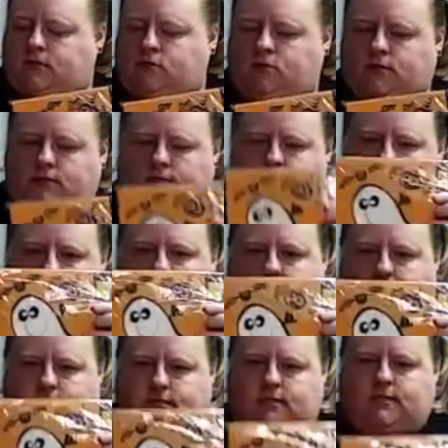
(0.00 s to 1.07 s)
As you can see,
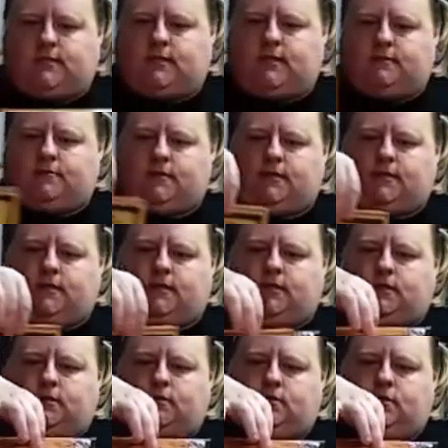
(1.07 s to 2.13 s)
this is the napkin
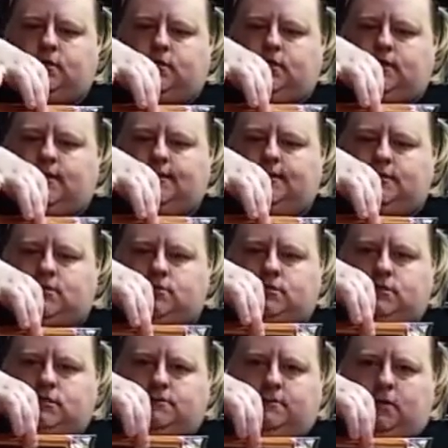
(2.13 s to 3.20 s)
here, and these are
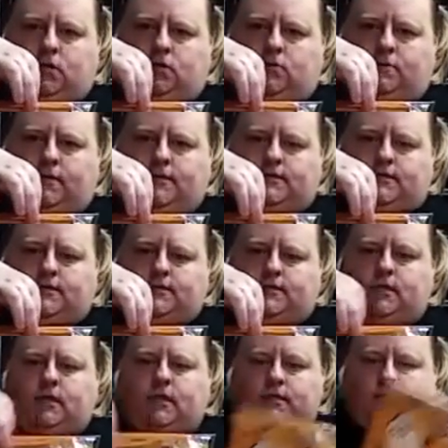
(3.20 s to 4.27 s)
the smaller
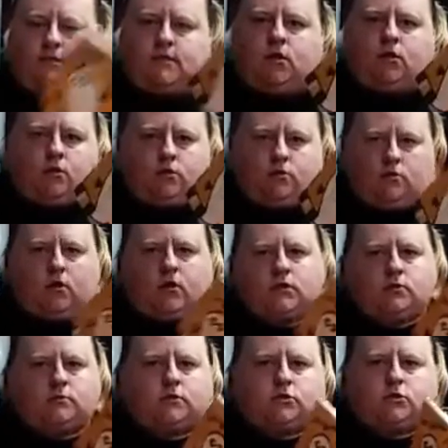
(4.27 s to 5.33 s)
ones. The
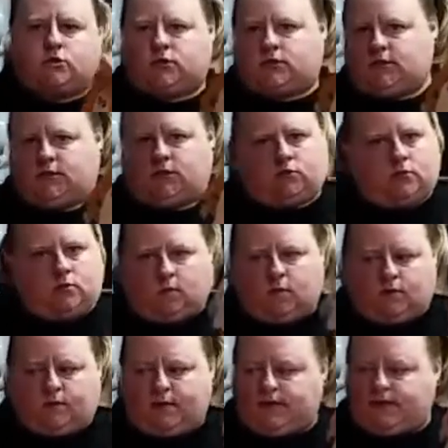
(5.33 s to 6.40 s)
larger ones are just easier to
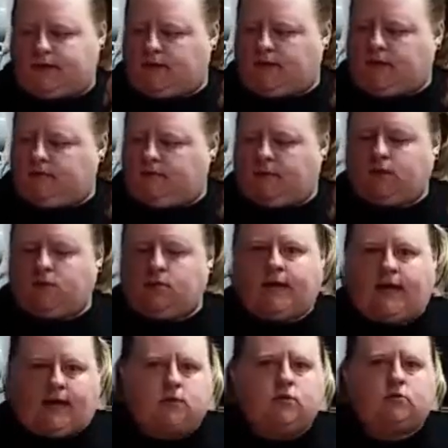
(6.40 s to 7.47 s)
work with, but you
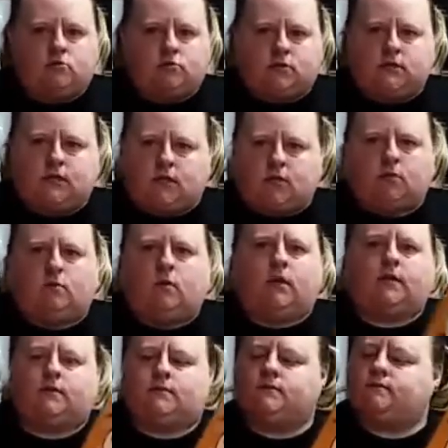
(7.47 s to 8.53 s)
can use either
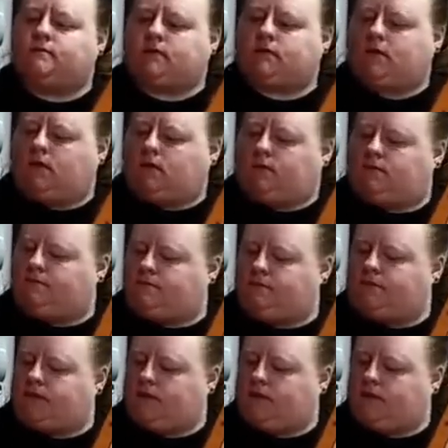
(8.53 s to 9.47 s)
one. So